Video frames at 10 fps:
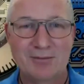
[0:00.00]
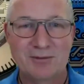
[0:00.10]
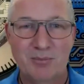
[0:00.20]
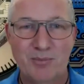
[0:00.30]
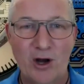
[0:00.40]
the
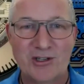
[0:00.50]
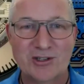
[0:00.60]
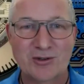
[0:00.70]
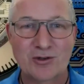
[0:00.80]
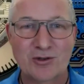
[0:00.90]

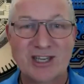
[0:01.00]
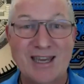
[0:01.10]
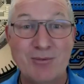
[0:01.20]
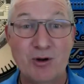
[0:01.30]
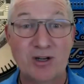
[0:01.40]
prices will just
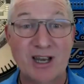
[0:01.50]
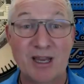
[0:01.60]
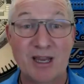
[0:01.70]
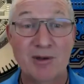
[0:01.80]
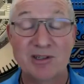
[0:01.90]
keep on coming
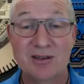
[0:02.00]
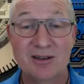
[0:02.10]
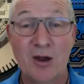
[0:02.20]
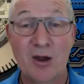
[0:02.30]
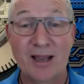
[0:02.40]
up and
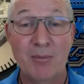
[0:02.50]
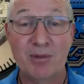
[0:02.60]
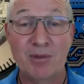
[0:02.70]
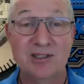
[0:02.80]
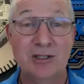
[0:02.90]
going up
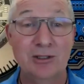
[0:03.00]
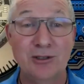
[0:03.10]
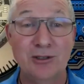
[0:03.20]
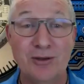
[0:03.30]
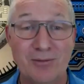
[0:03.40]
until
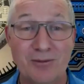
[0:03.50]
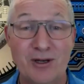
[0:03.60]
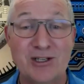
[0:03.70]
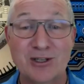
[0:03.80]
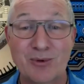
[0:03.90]
you
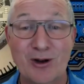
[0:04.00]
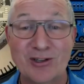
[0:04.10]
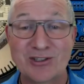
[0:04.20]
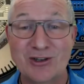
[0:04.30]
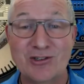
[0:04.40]
reach the
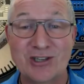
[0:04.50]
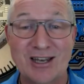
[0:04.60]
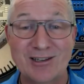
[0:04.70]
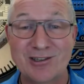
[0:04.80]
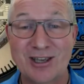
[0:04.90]
price that you
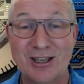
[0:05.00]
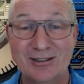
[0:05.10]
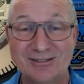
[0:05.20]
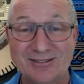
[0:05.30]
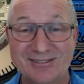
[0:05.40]
set to
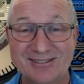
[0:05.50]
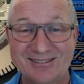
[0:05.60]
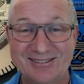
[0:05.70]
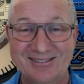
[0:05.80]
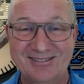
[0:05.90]
sell.
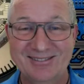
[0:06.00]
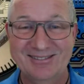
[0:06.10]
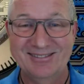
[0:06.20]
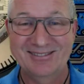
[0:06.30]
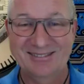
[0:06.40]
Yeah,
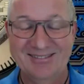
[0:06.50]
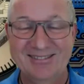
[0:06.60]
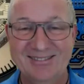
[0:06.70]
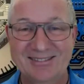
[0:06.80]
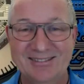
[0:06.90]
that's right.
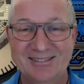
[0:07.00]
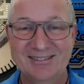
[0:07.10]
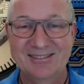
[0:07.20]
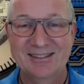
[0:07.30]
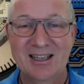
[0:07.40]

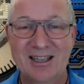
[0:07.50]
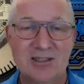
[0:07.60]
There's